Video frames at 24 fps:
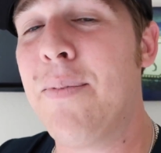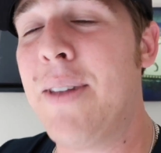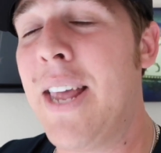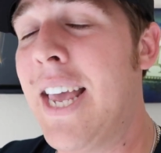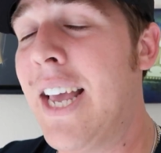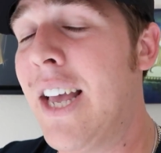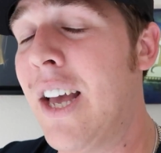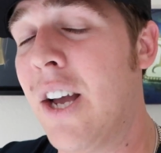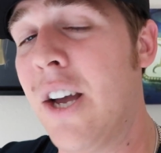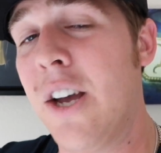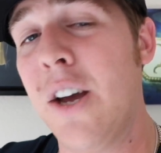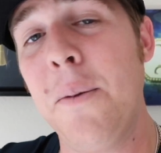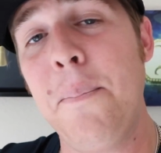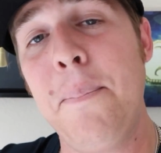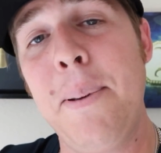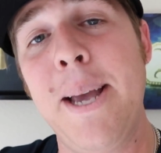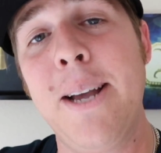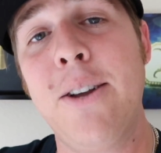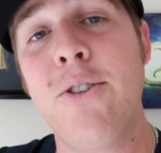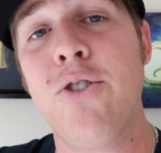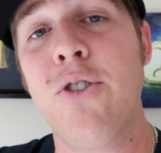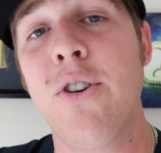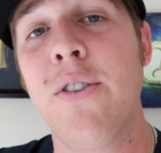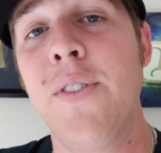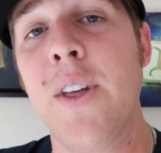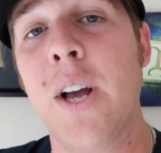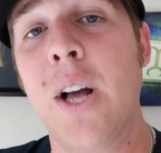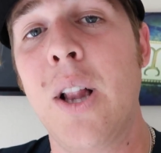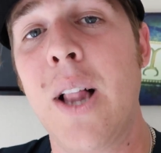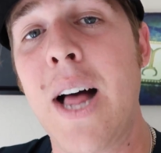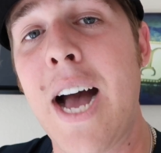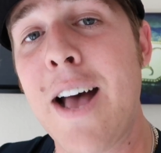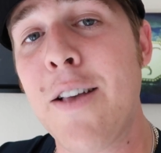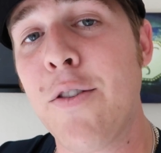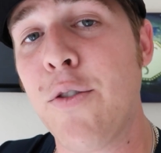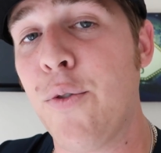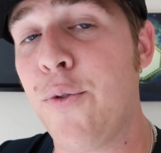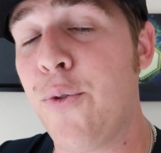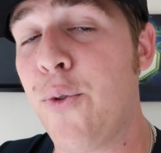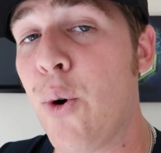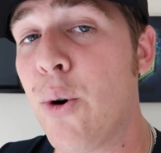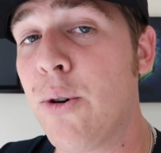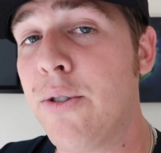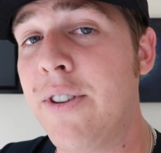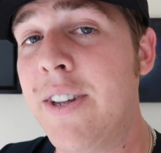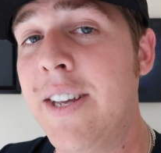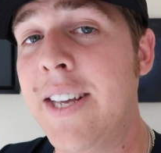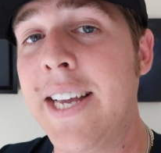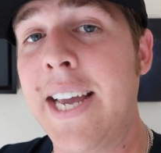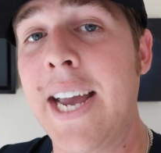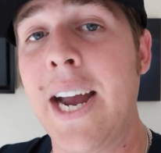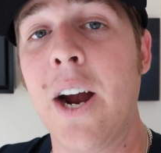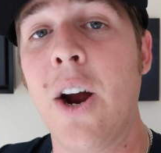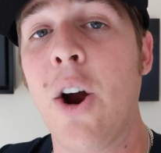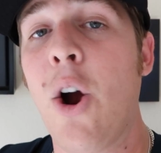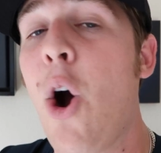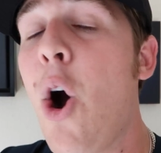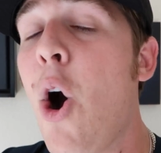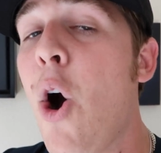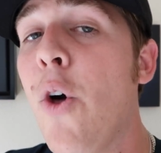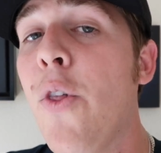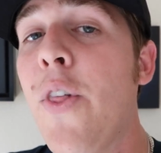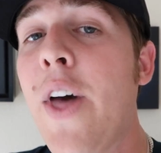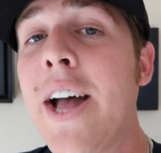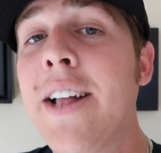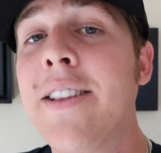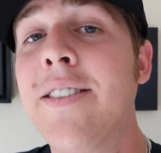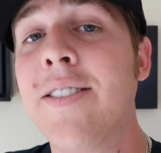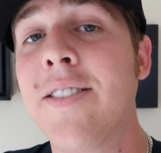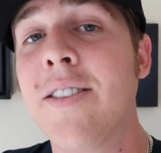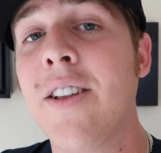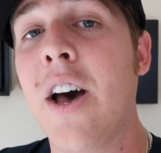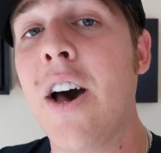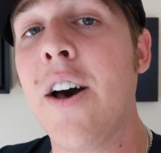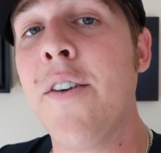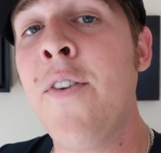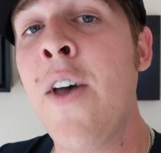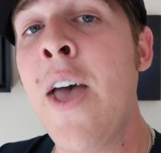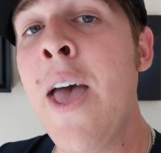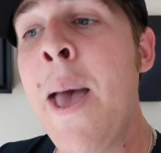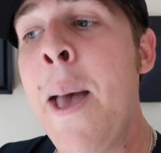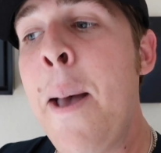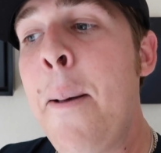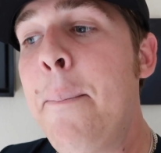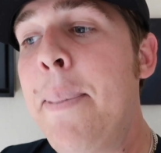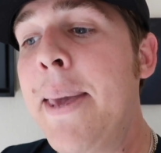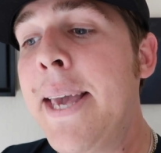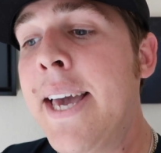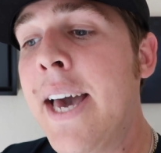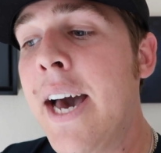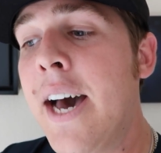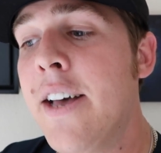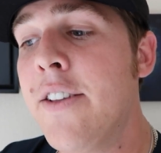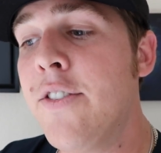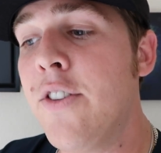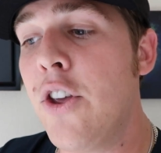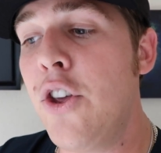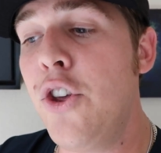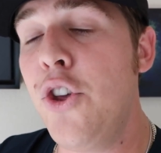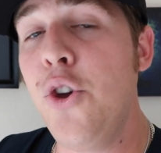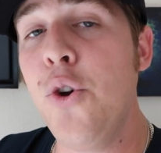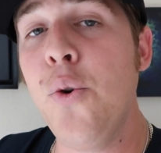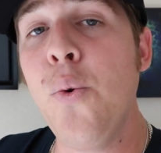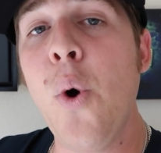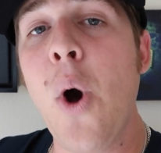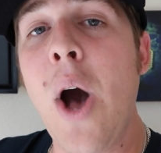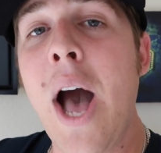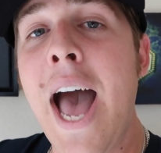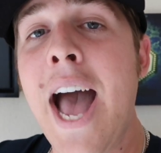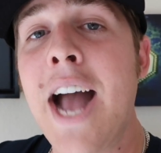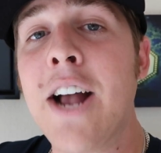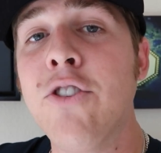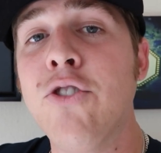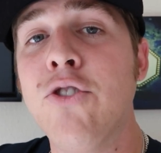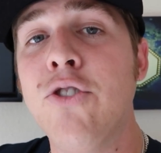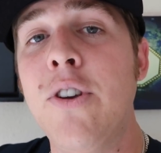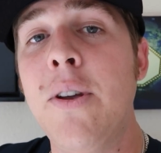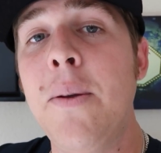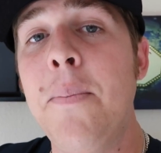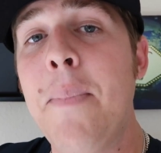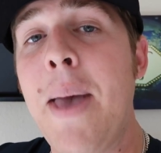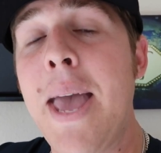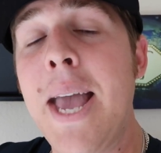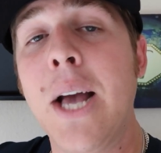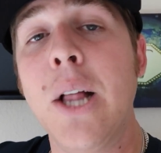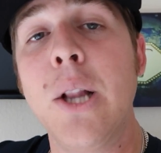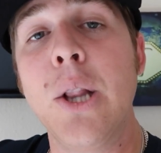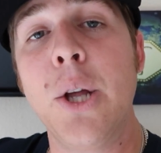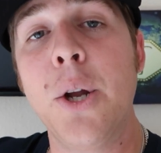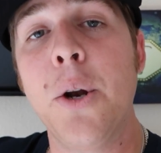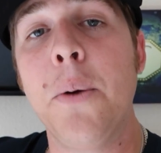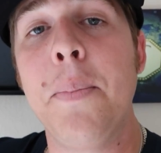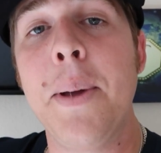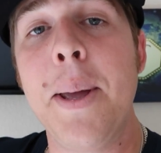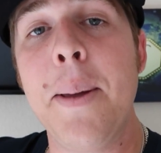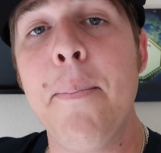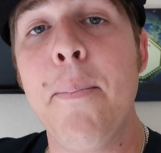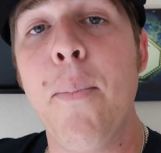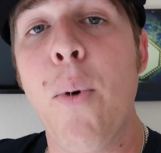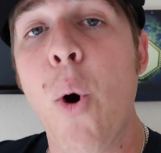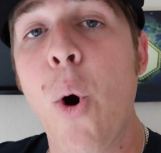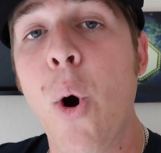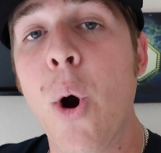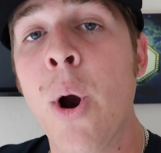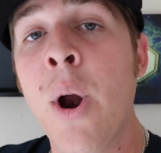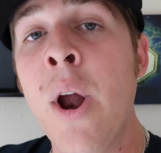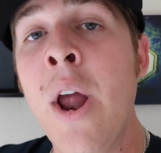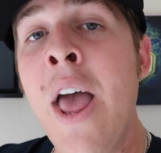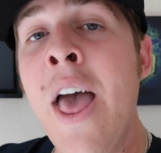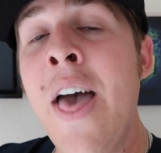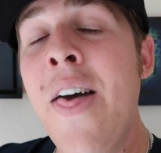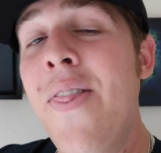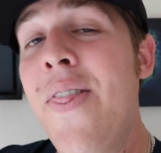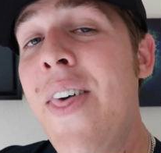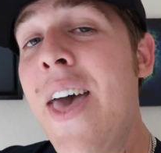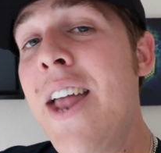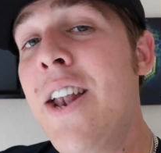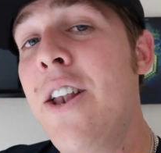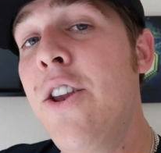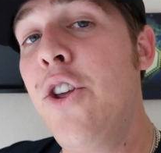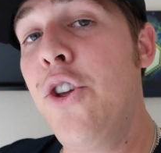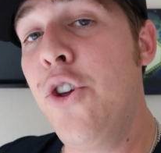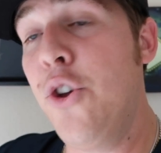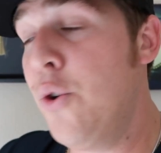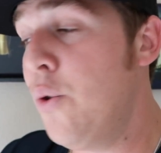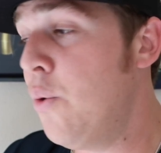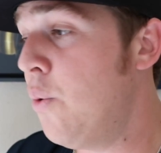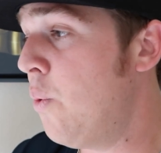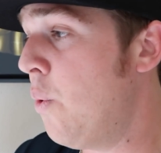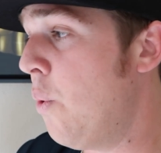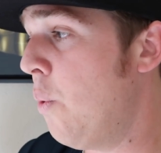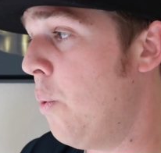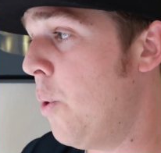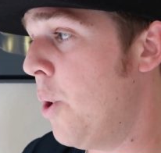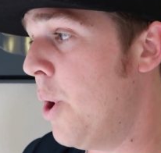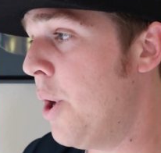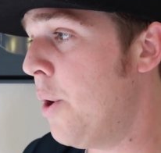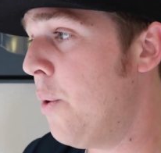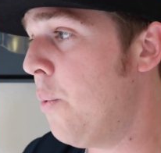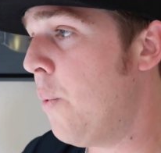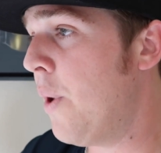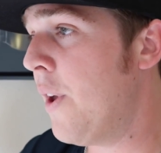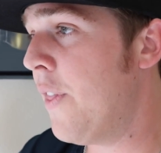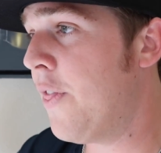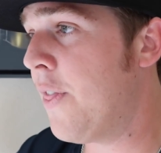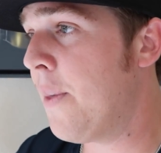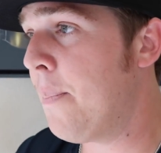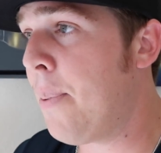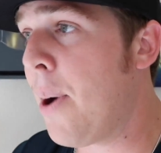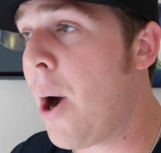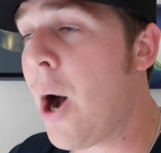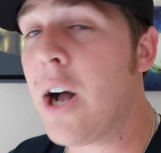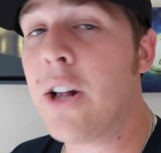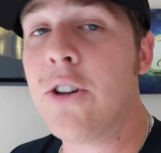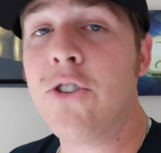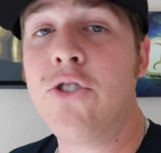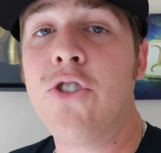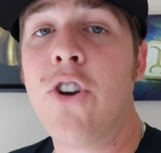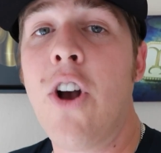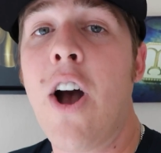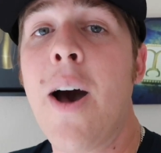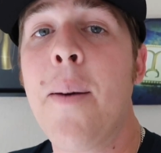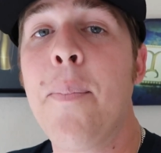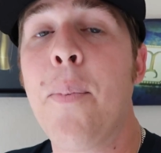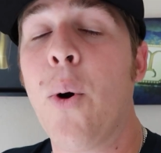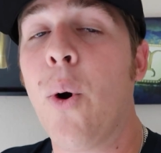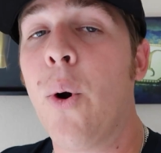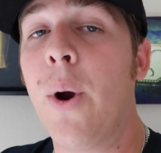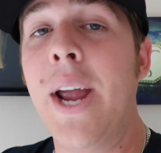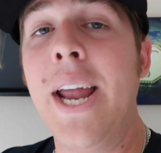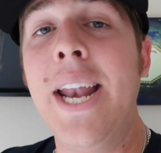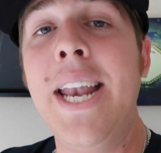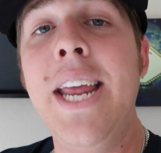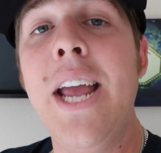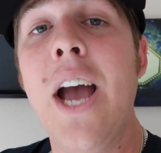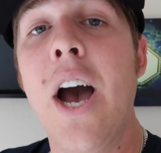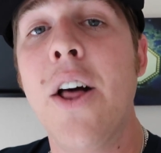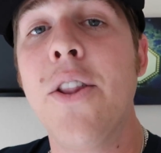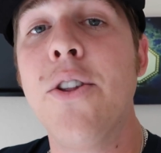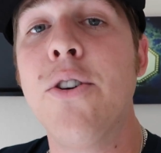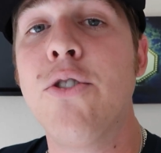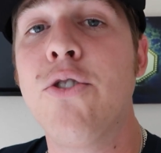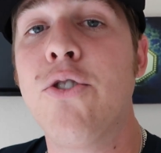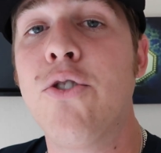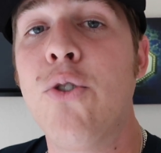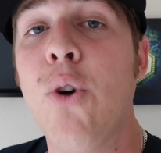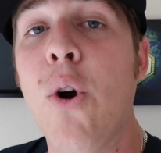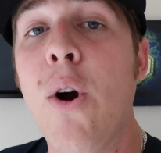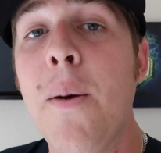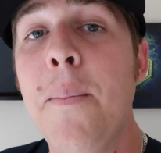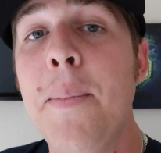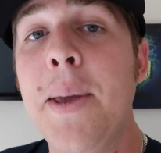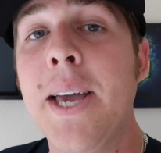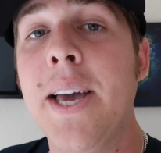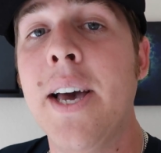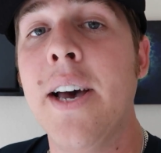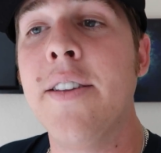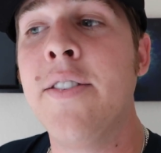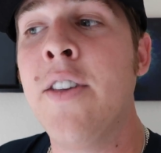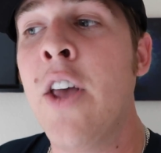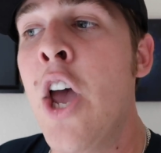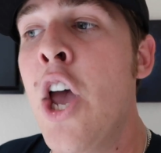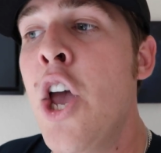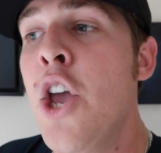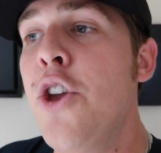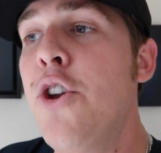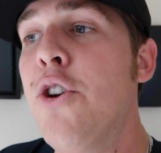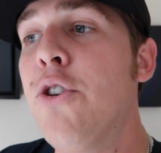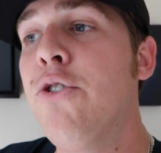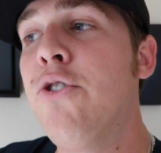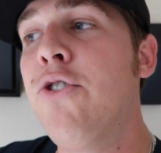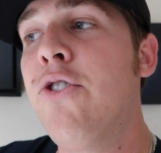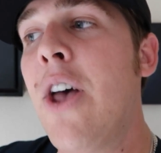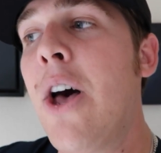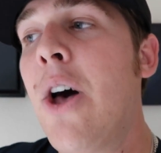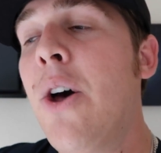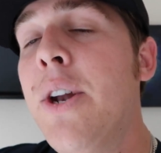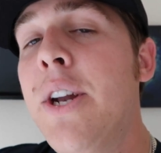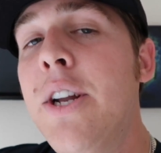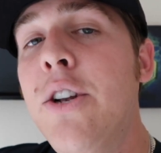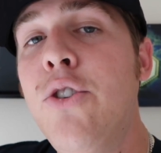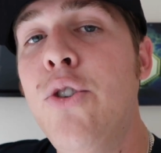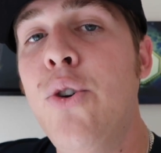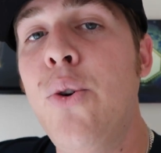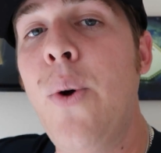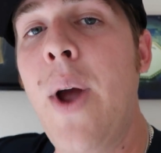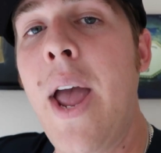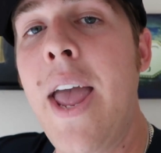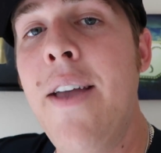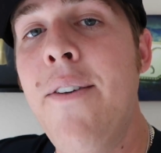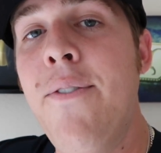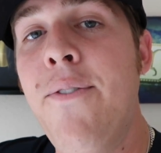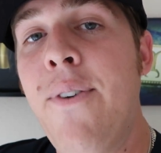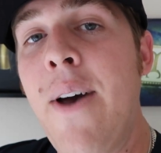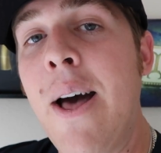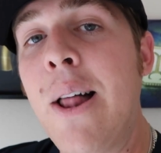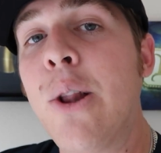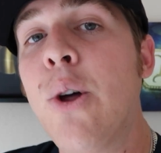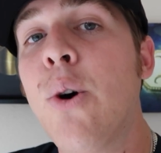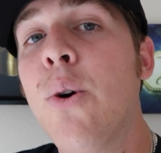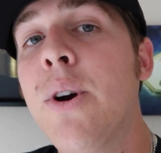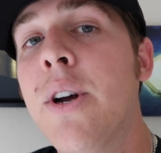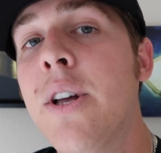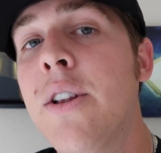Take a good picture of the class of 14 karat, all that stuff because you will actually make a little bit more than you would with the pawn shop or any other store because you're selling it to a fellow